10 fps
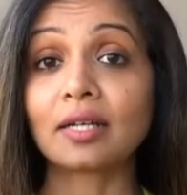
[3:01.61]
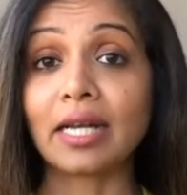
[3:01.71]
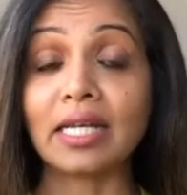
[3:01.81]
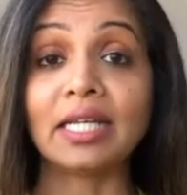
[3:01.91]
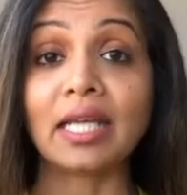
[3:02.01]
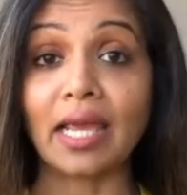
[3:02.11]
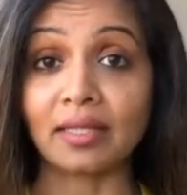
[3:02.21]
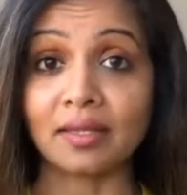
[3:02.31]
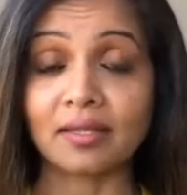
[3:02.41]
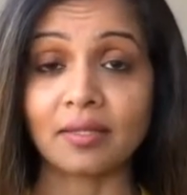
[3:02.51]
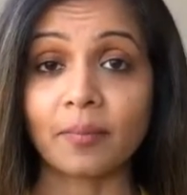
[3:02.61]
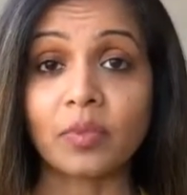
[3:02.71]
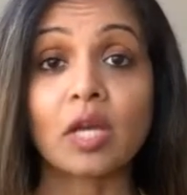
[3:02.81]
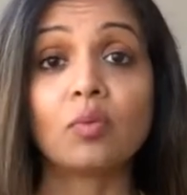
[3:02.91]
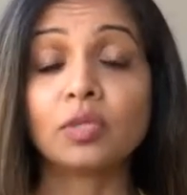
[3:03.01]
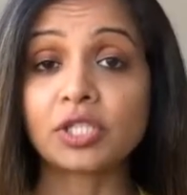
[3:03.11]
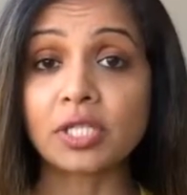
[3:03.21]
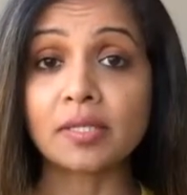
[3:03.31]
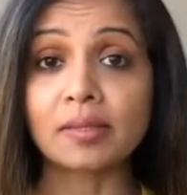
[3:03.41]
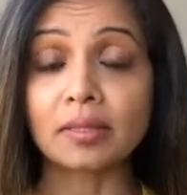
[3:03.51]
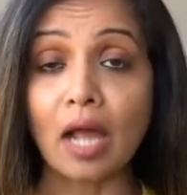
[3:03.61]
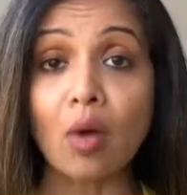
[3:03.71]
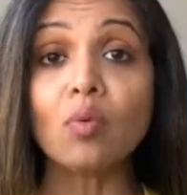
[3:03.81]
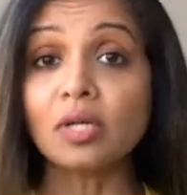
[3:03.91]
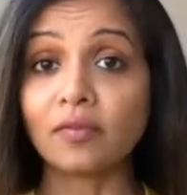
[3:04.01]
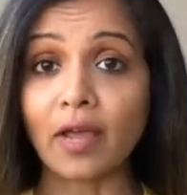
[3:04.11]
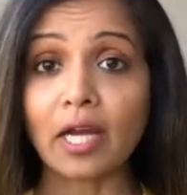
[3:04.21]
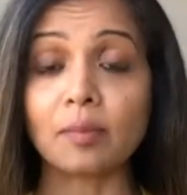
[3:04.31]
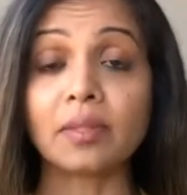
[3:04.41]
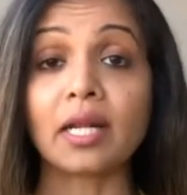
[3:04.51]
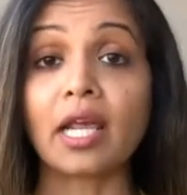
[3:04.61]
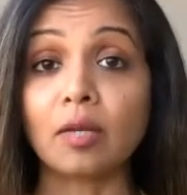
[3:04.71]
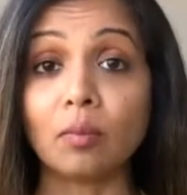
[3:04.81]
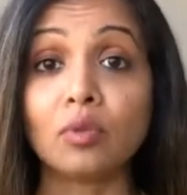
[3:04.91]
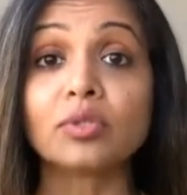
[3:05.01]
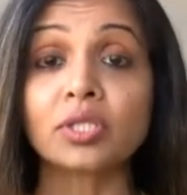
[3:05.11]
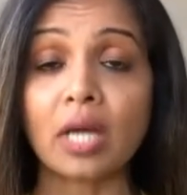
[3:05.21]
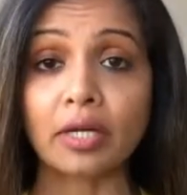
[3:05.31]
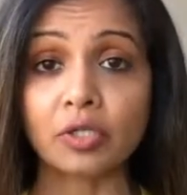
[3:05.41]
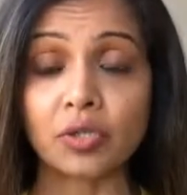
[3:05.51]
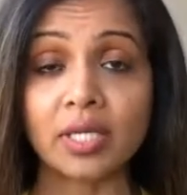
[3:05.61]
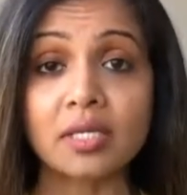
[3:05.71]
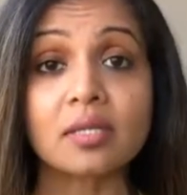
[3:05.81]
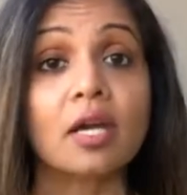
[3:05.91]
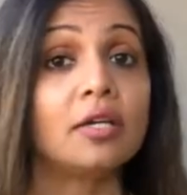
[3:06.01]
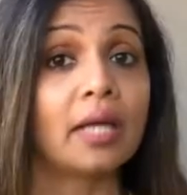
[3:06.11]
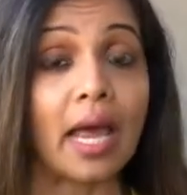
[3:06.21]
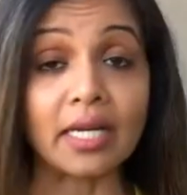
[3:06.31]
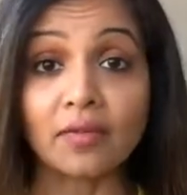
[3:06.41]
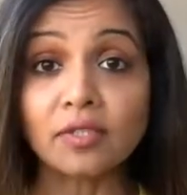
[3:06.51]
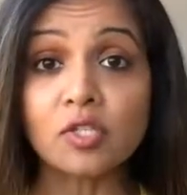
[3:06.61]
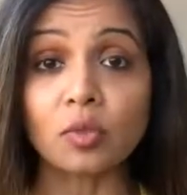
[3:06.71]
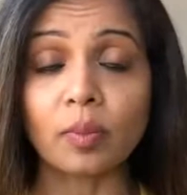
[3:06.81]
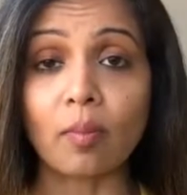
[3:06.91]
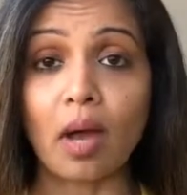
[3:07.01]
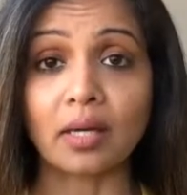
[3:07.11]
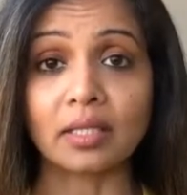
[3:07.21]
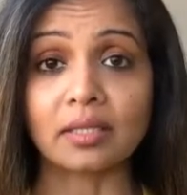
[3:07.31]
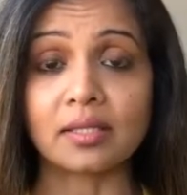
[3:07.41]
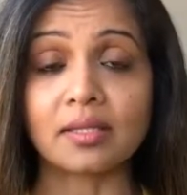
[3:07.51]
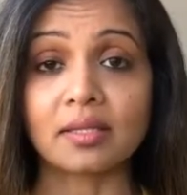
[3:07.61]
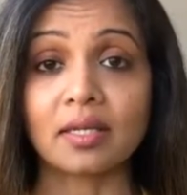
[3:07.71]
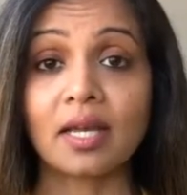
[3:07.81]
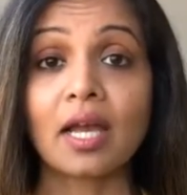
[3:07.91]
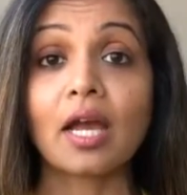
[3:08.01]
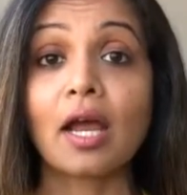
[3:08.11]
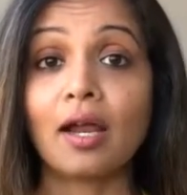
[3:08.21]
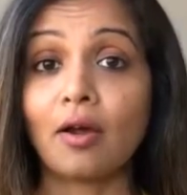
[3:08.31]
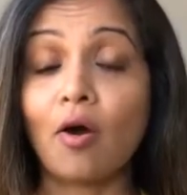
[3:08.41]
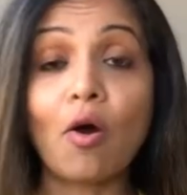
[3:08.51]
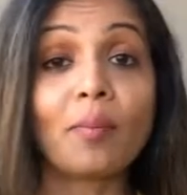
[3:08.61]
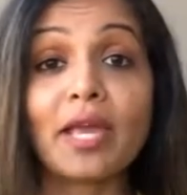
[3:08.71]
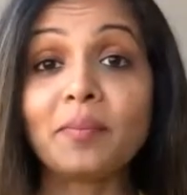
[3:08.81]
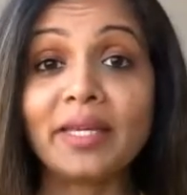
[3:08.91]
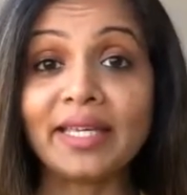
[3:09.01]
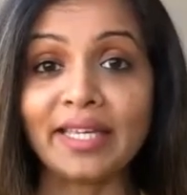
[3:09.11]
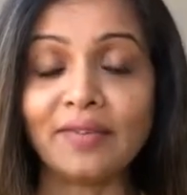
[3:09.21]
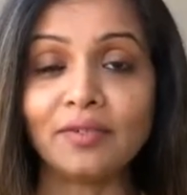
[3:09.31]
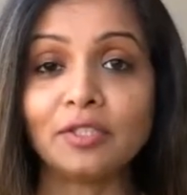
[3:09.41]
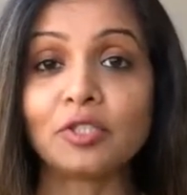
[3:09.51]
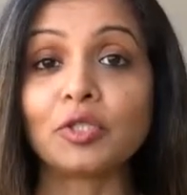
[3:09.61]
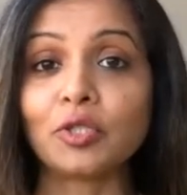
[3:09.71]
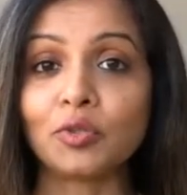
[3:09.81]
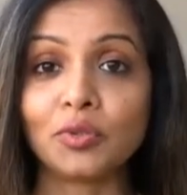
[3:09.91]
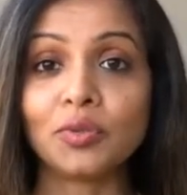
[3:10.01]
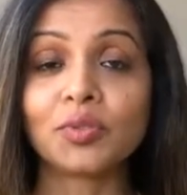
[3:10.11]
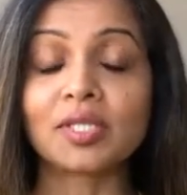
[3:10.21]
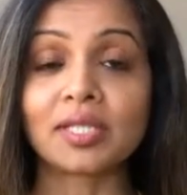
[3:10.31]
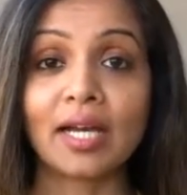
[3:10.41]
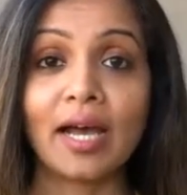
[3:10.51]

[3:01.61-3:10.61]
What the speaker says: cleaning aids, which is now available in most countries and even supermarkets. Or maybe even to use